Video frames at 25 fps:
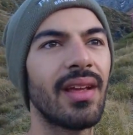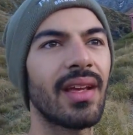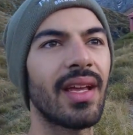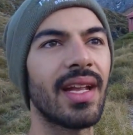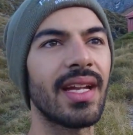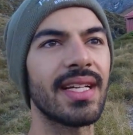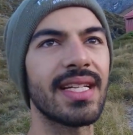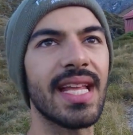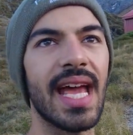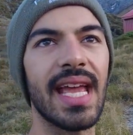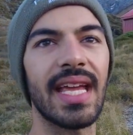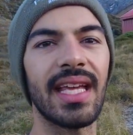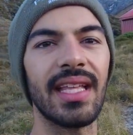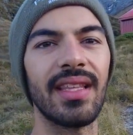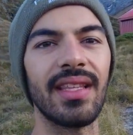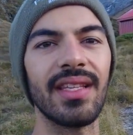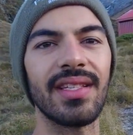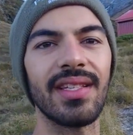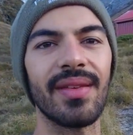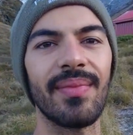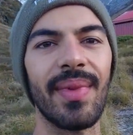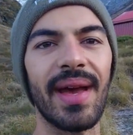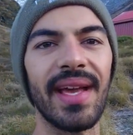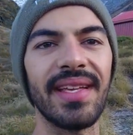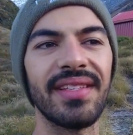going to take in
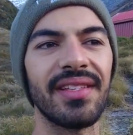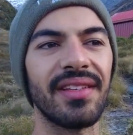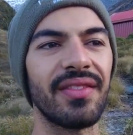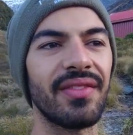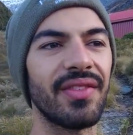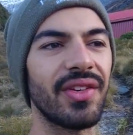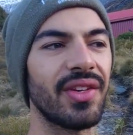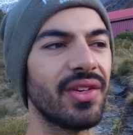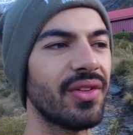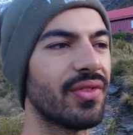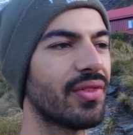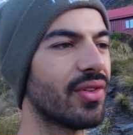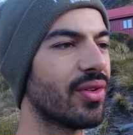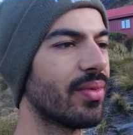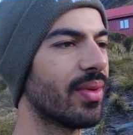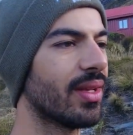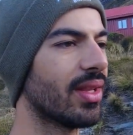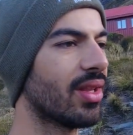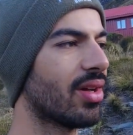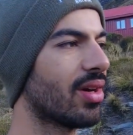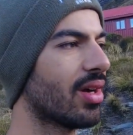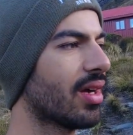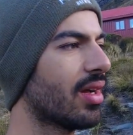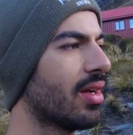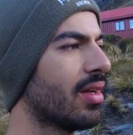this amazing view for a bit
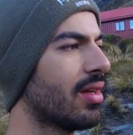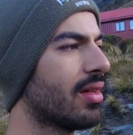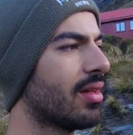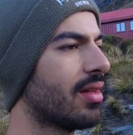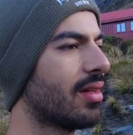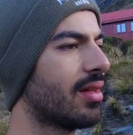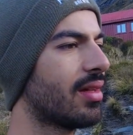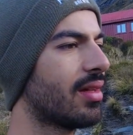longer